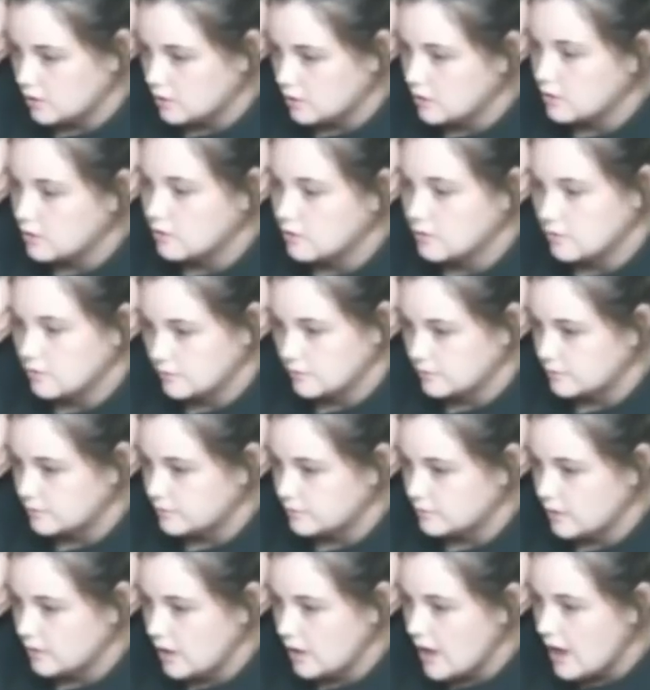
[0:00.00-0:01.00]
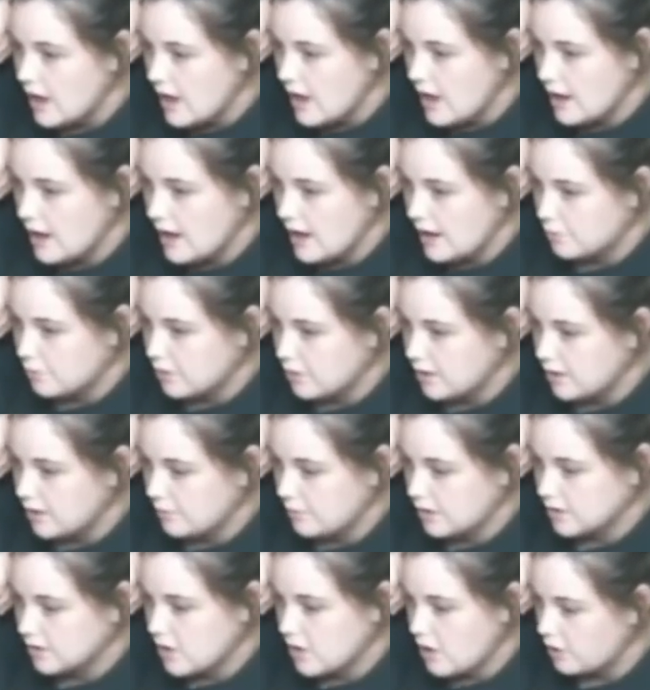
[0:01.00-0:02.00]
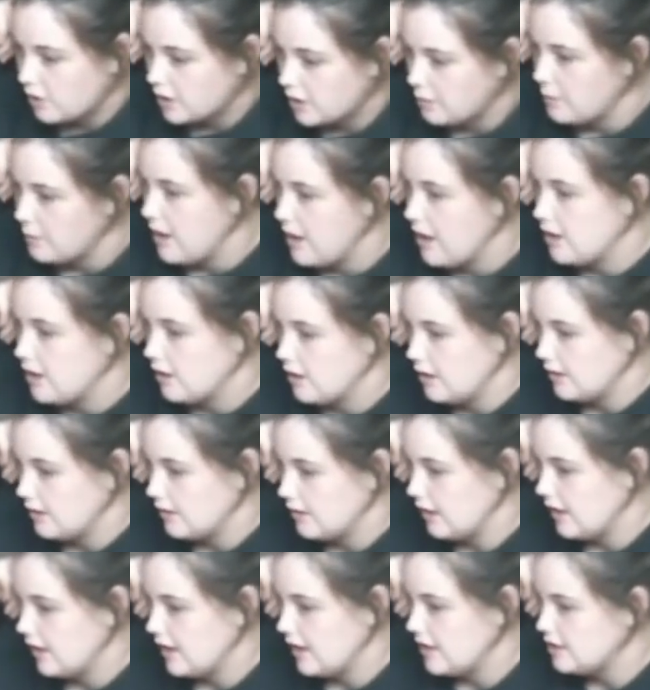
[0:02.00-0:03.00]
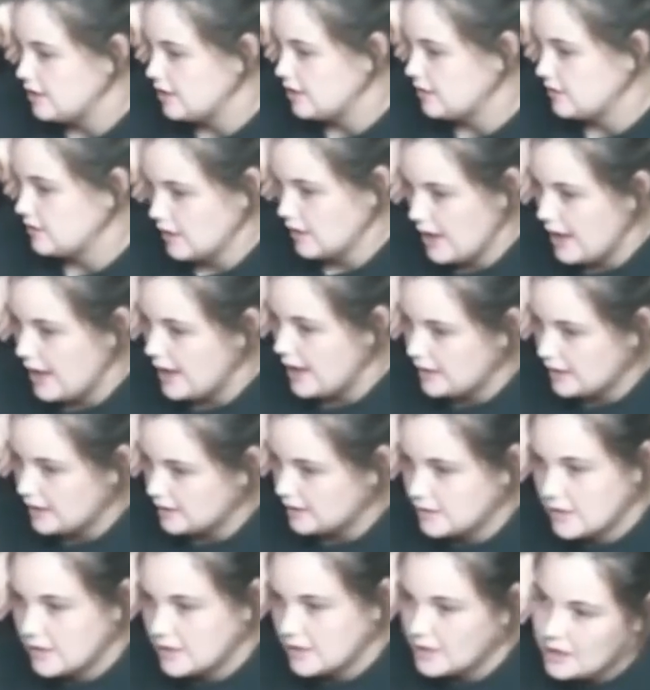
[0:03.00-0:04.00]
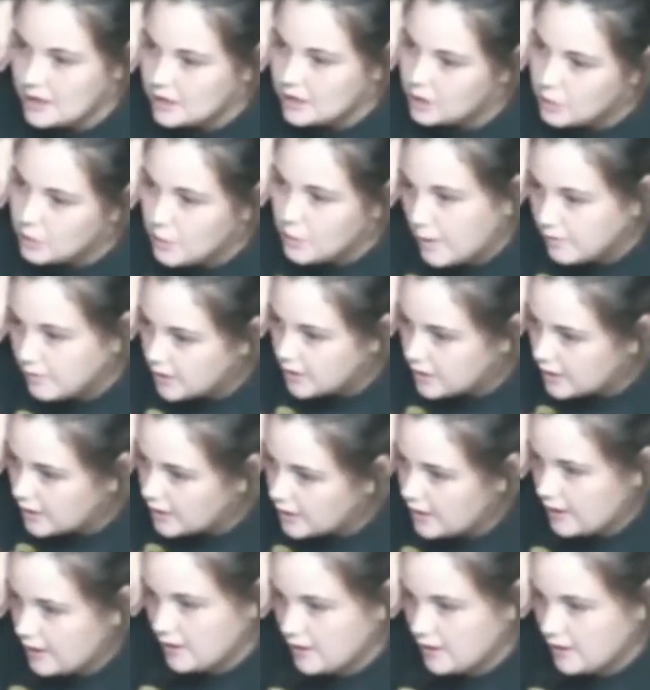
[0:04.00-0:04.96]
Mhm. And I pretty much called him out on it, like I just lied and said I knew everything,